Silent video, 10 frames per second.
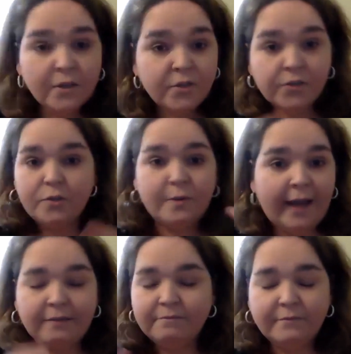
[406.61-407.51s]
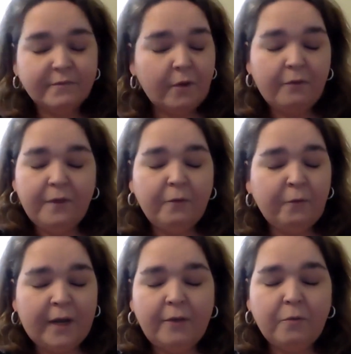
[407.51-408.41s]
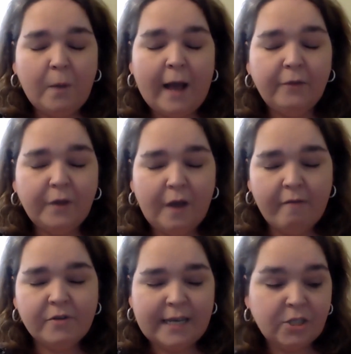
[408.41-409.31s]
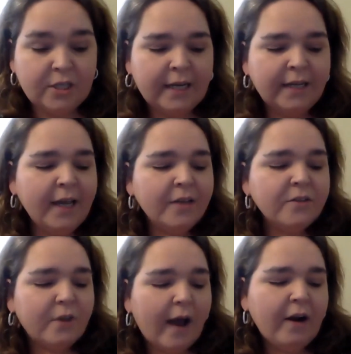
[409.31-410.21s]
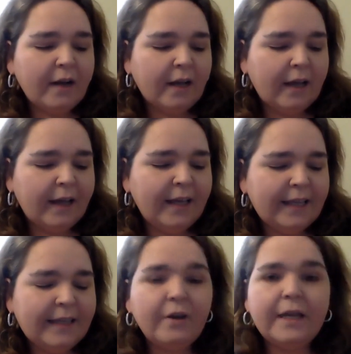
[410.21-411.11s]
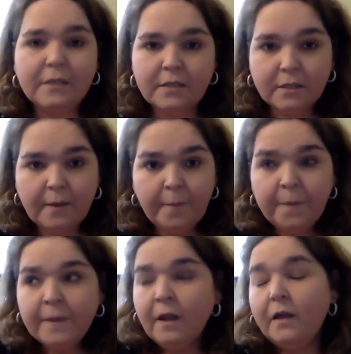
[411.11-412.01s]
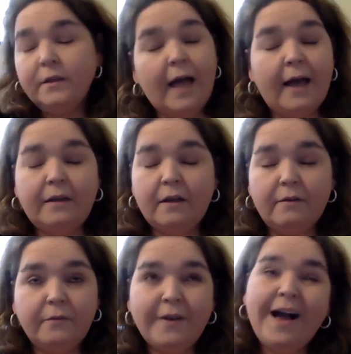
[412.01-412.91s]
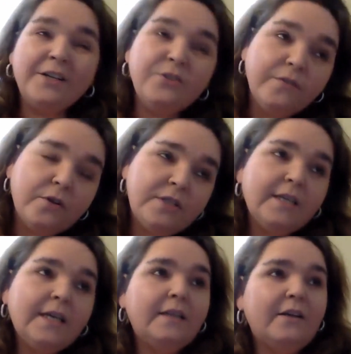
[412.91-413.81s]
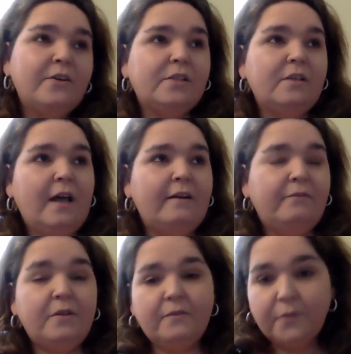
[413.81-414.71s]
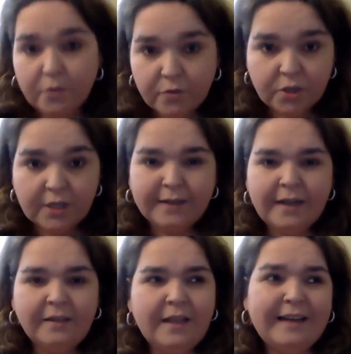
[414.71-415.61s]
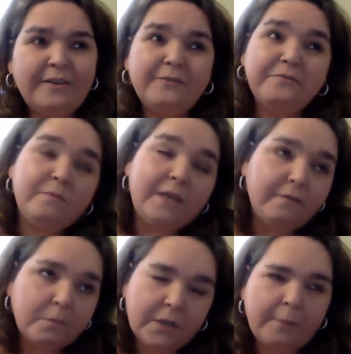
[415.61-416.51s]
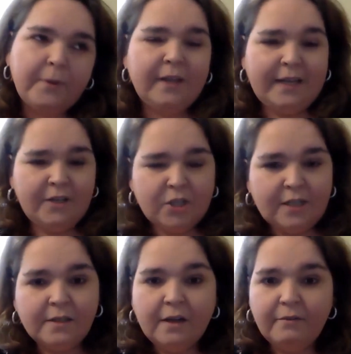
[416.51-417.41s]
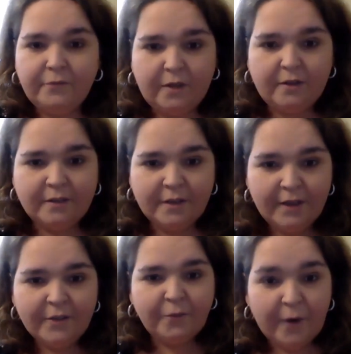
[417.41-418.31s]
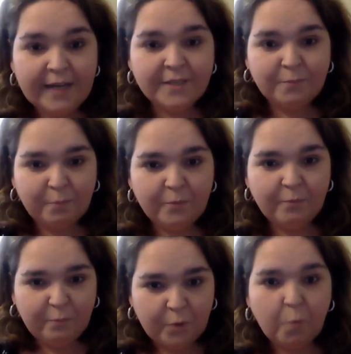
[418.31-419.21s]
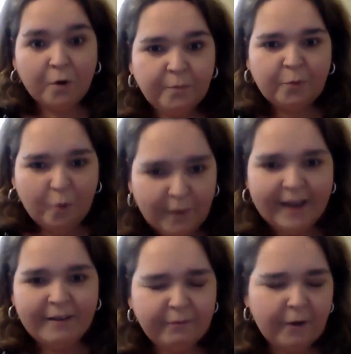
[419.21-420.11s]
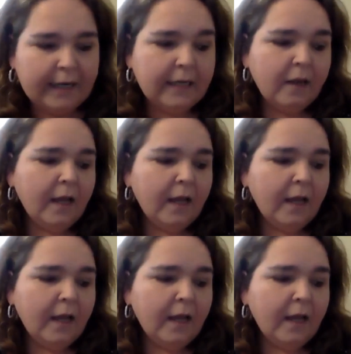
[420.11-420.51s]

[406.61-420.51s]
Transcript: So to do that, feel free throughout the conversation. So Erika, there is a lot of controversy, there's a lot of confusion, a lot of even manipulation of the phrase, the word pro-life, right?